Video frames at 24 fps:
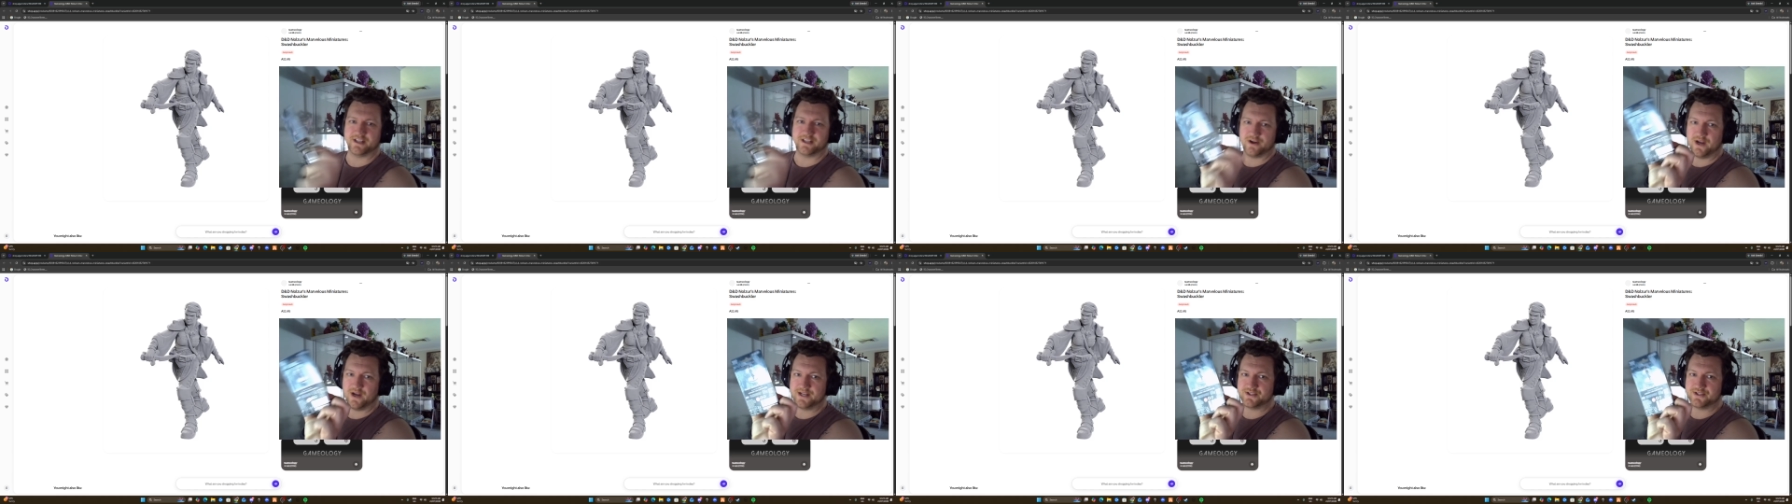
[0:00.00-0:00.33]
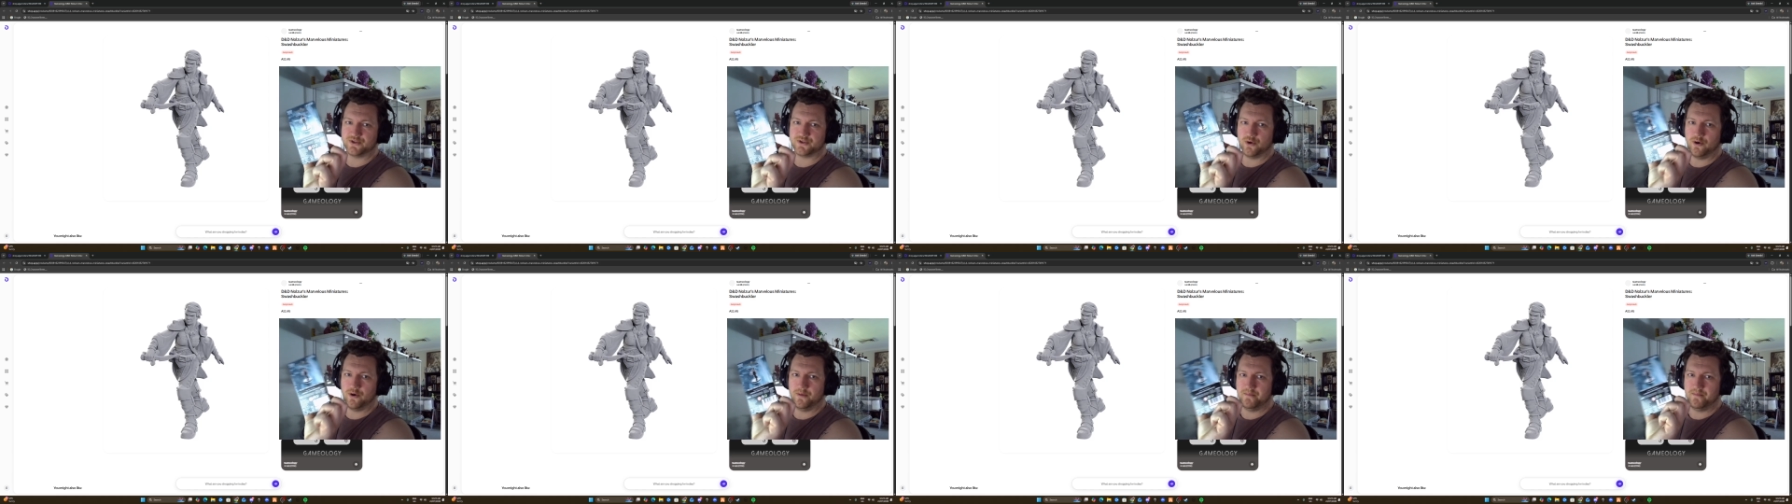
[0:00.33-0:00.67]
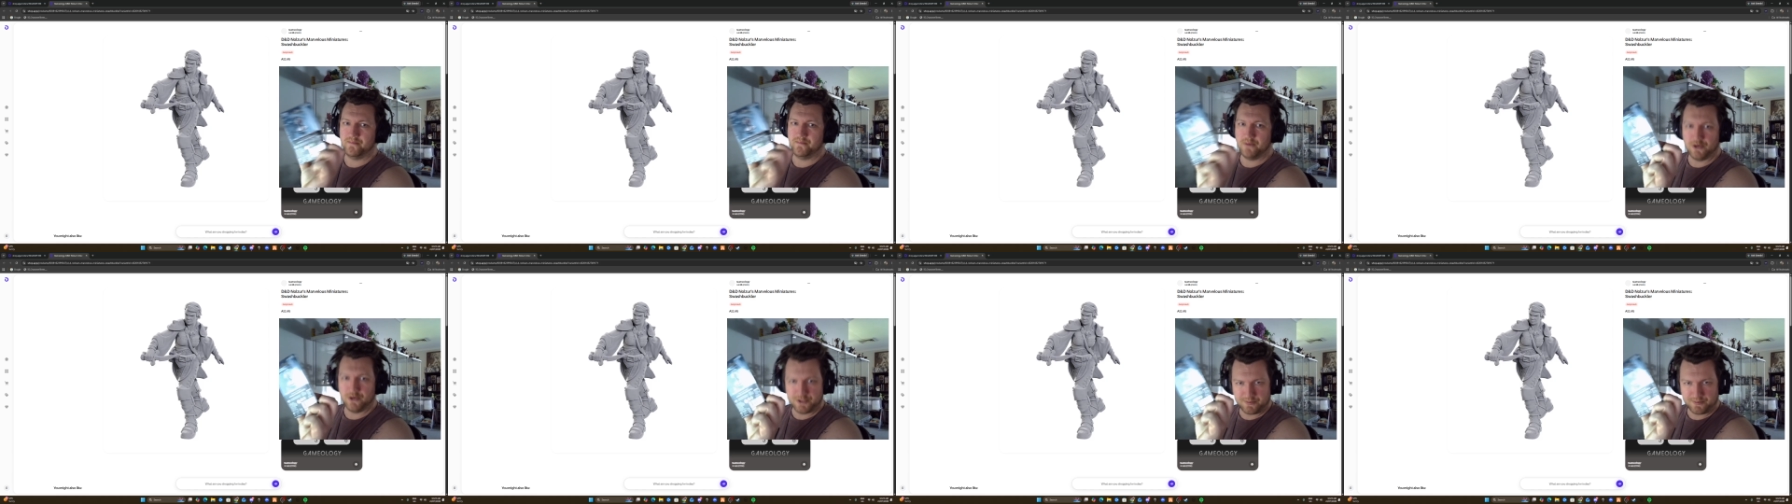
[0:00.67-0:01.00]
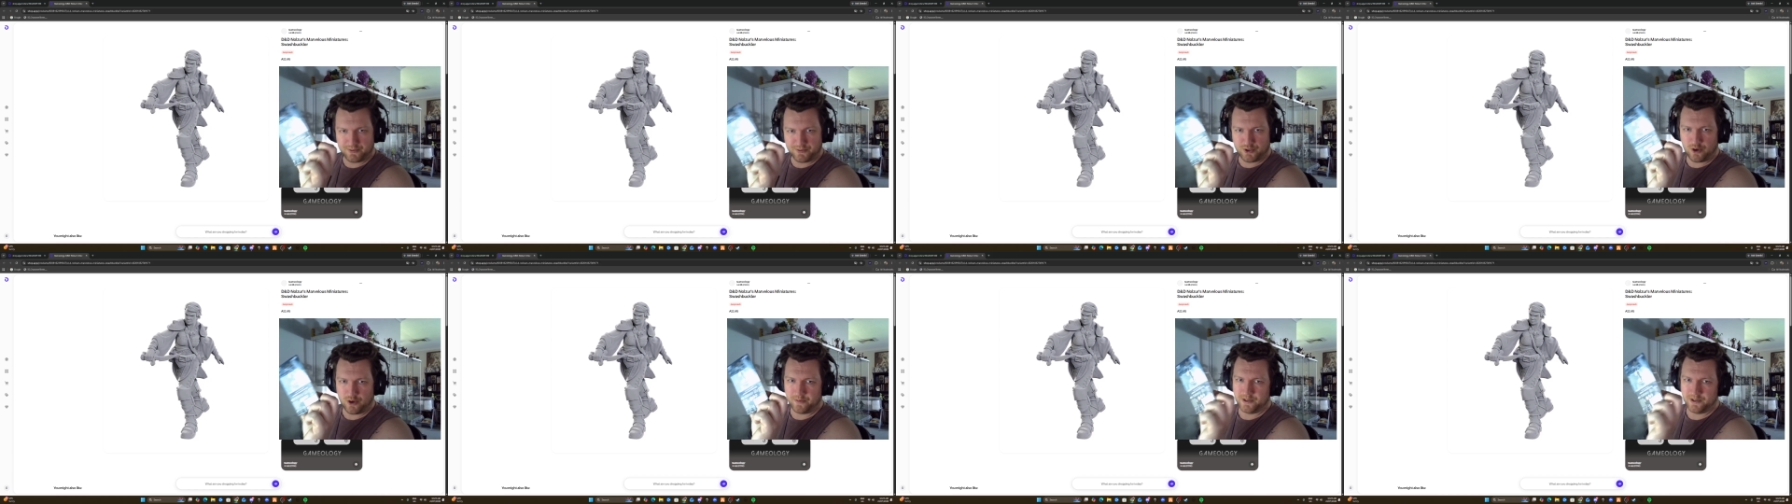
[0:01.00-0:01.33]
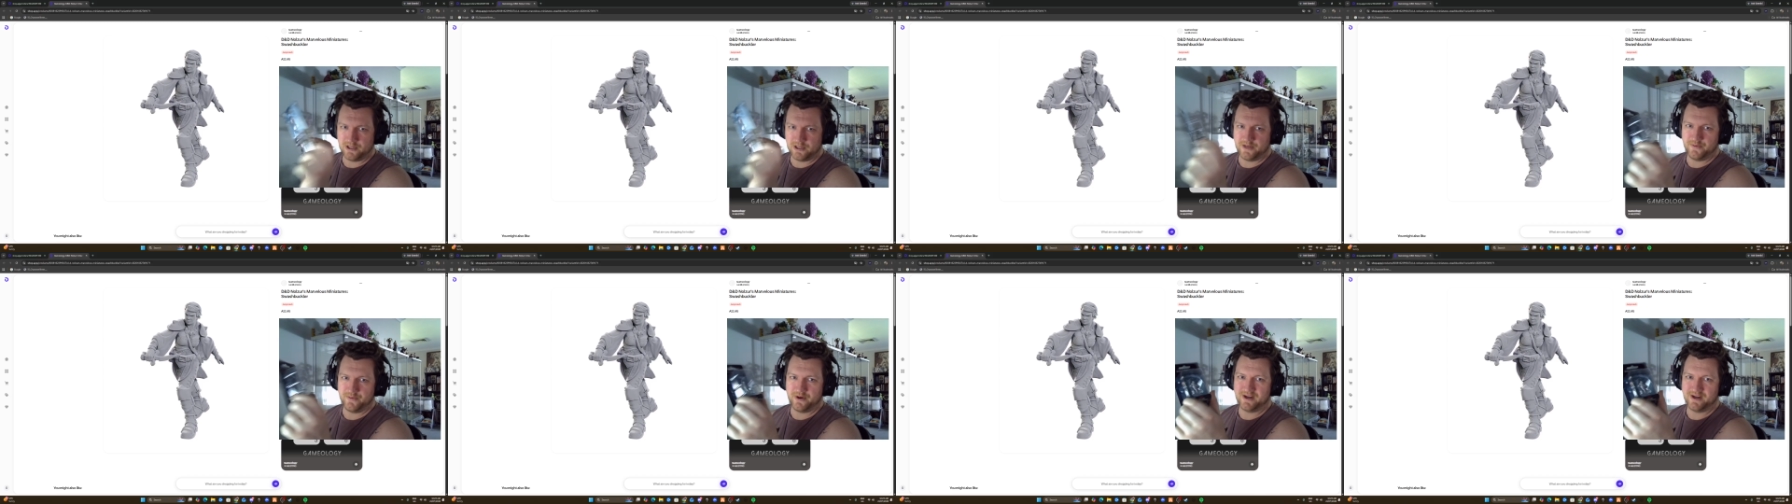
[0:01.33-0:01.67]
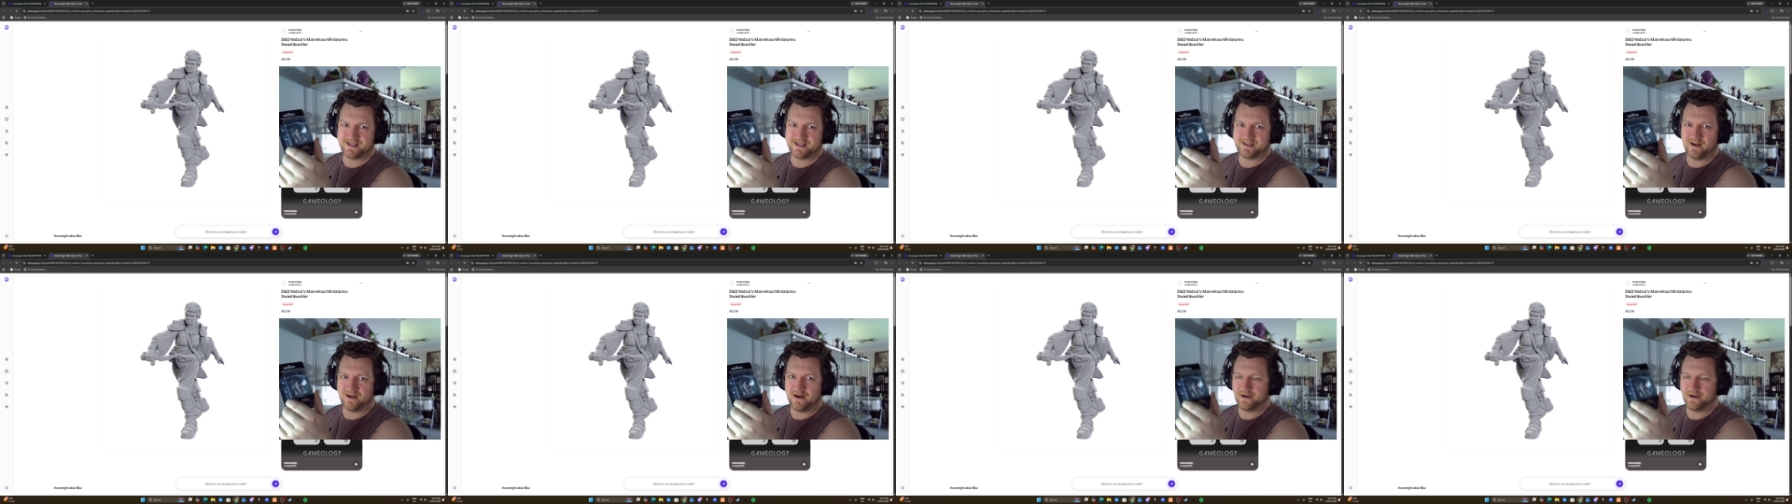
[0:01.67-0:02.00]
that I saw most predominantly when I
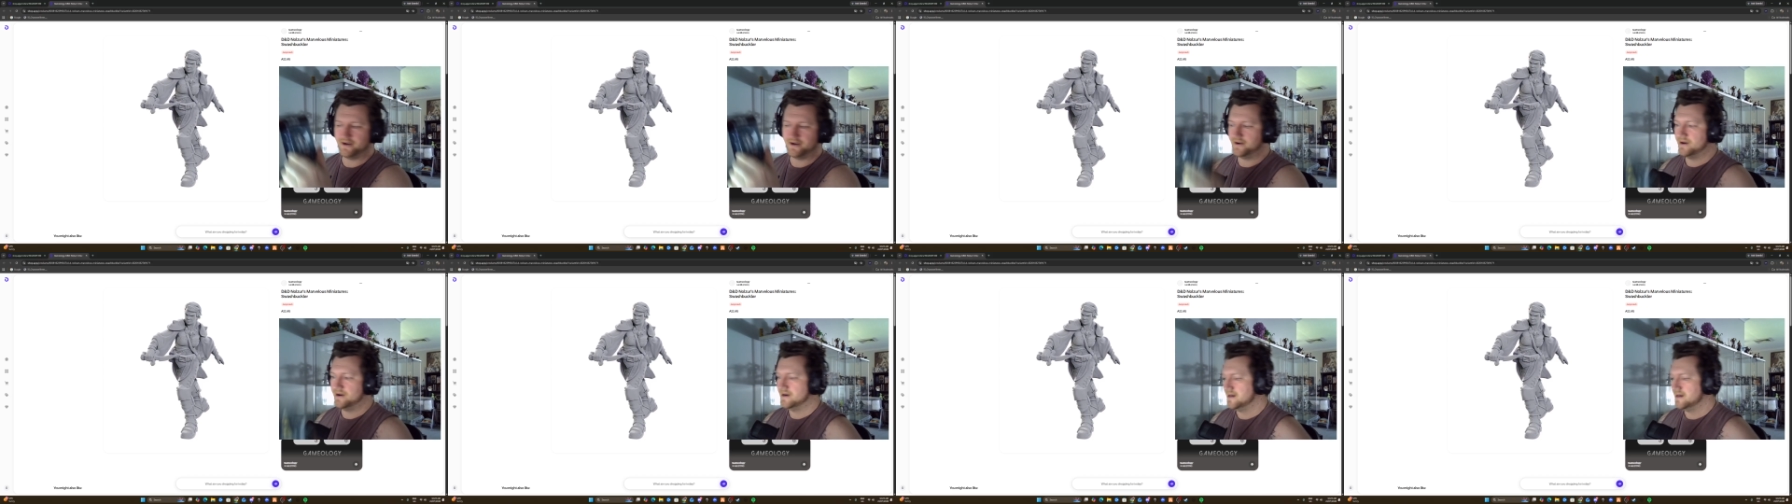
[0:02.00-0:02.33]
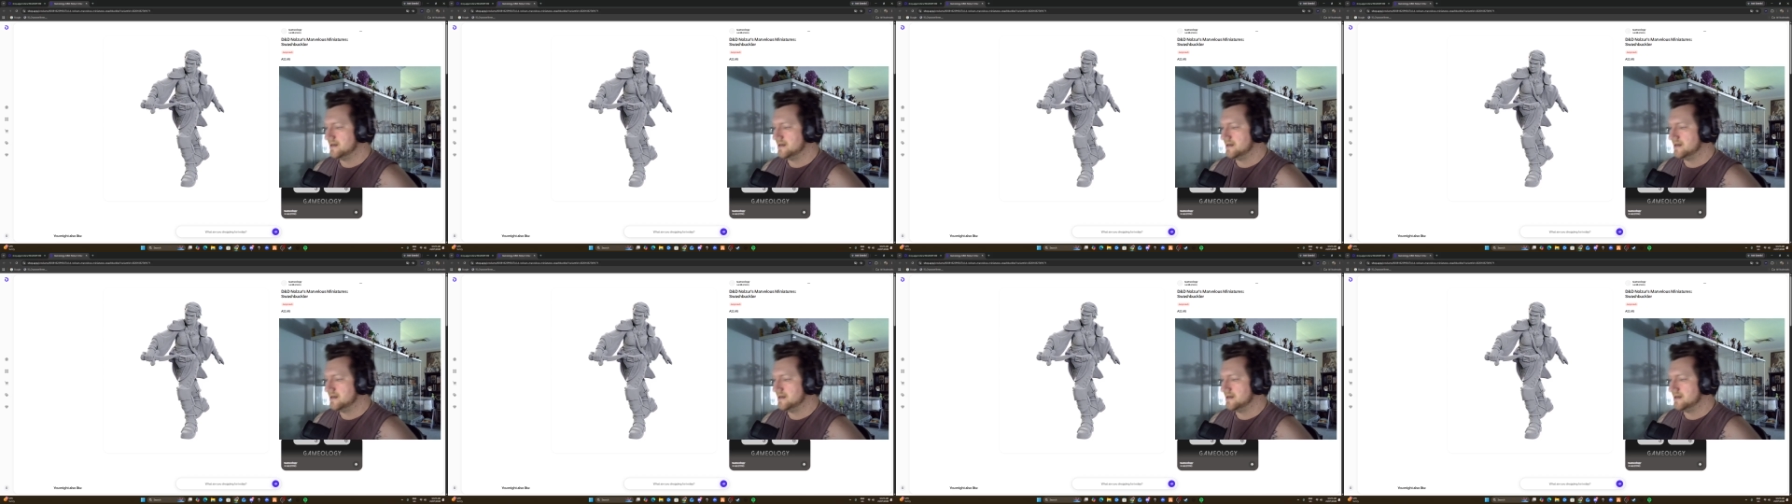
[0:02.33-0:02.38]
started.